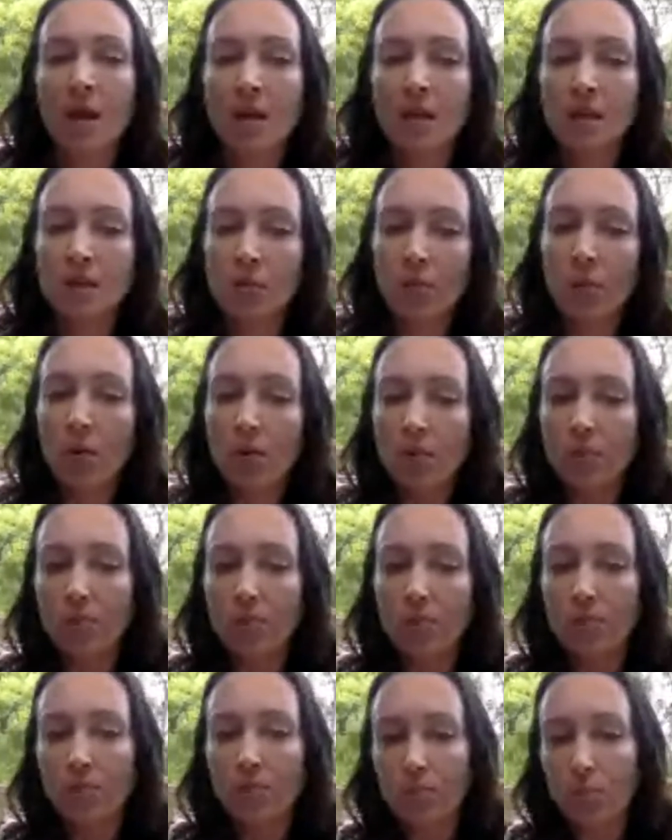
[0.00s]
So
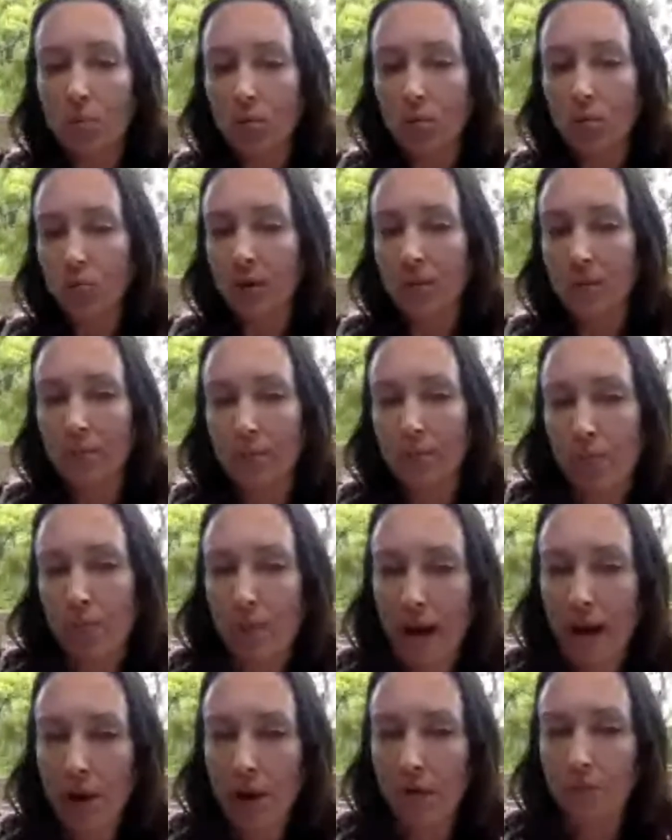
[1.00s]
what should we be
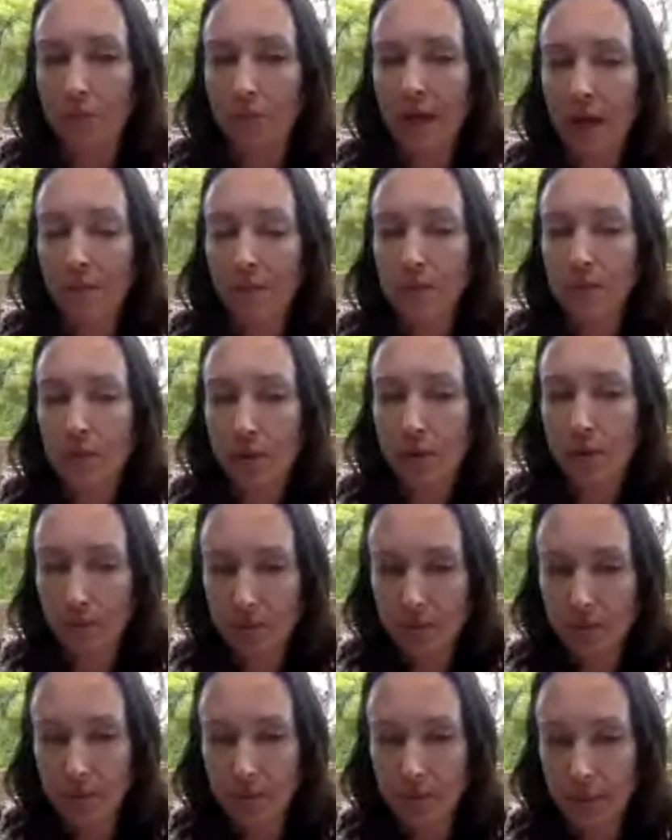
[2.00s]
aware of when it comes to
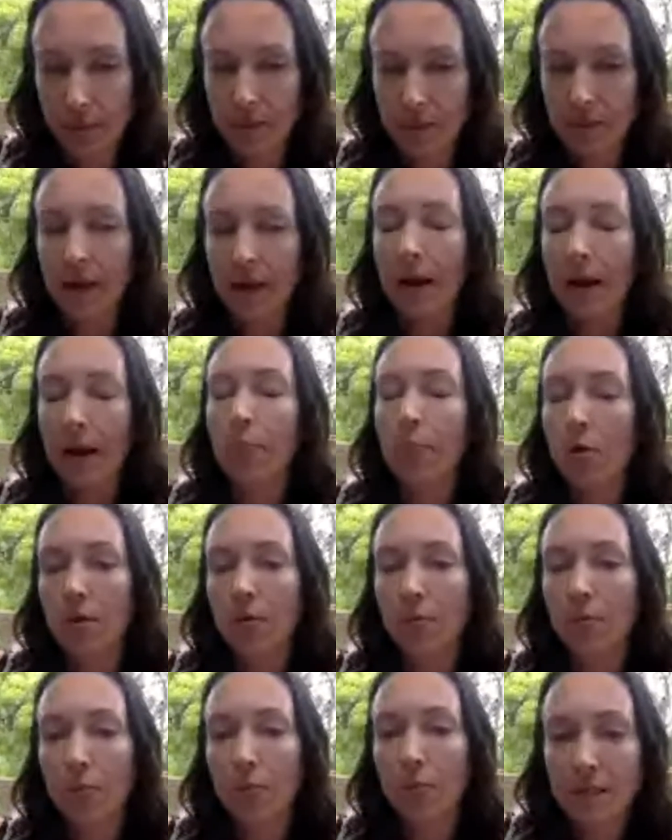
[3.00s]
our business, and what
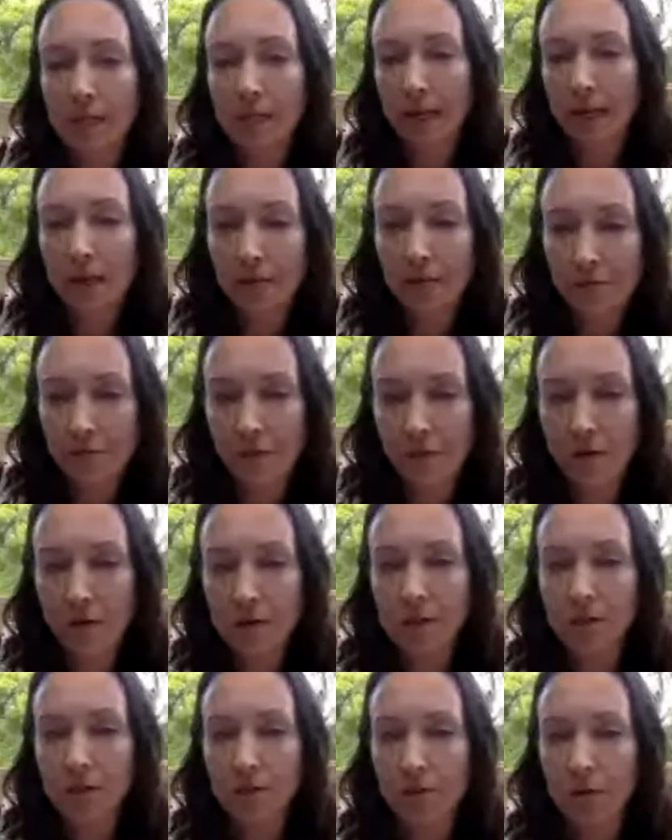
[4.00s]
can we take
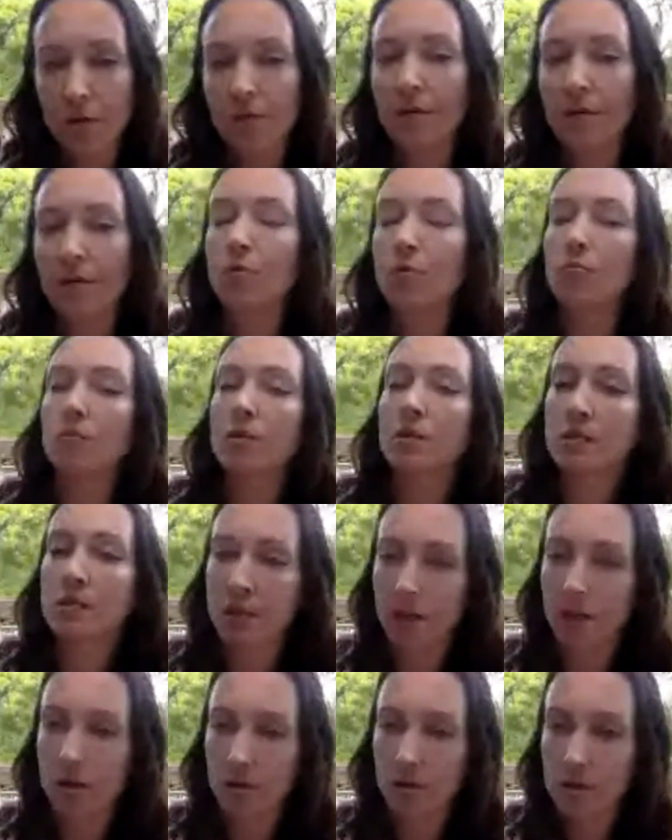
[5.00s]
advantage of in order
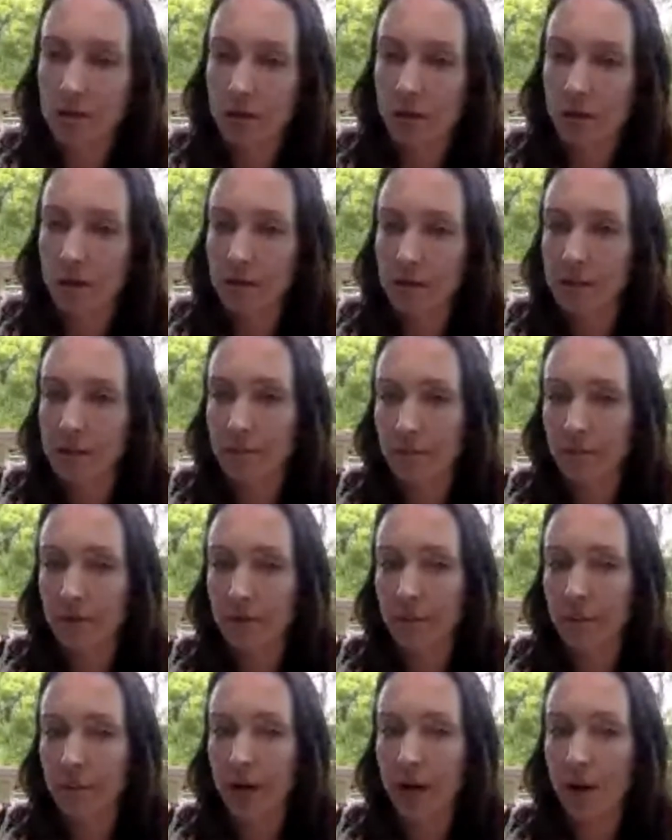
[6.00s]
to utilise some of
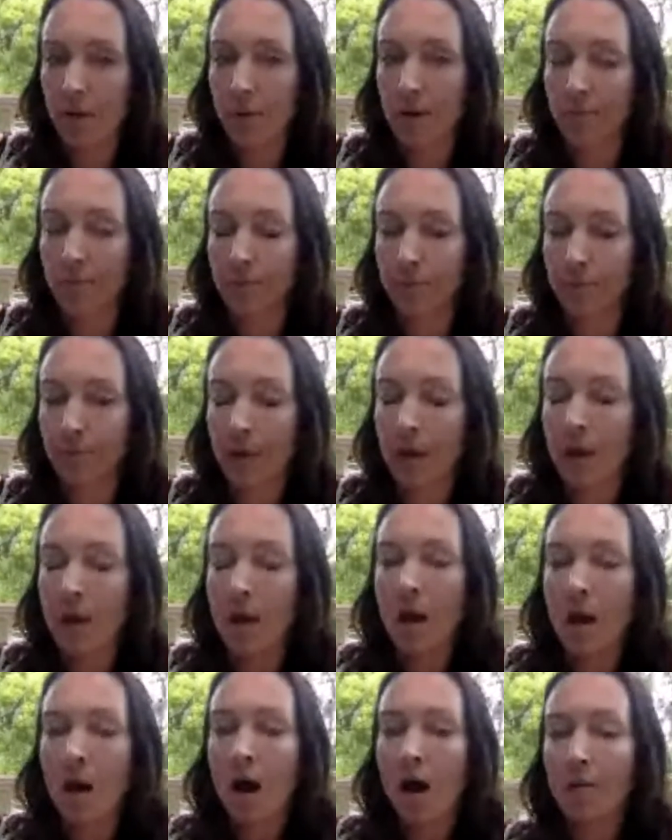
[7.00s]
that power?
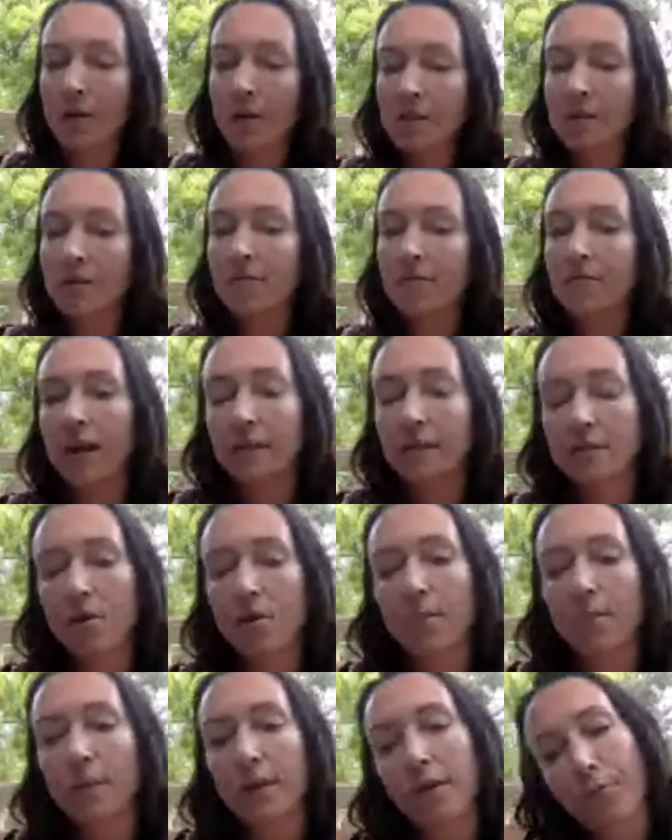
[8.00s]
I must confess, I'm
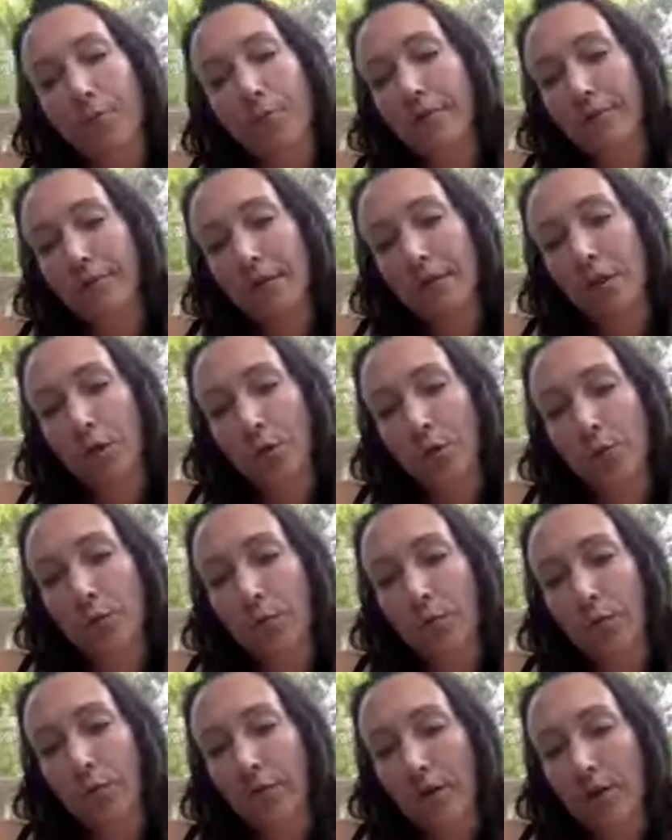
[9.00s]
a little bit of a
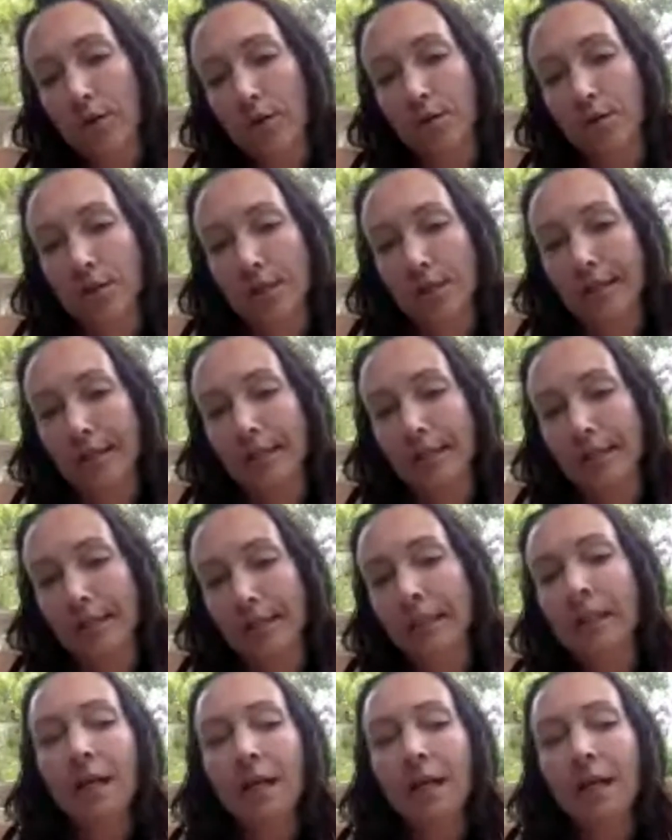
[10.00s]
Google virgin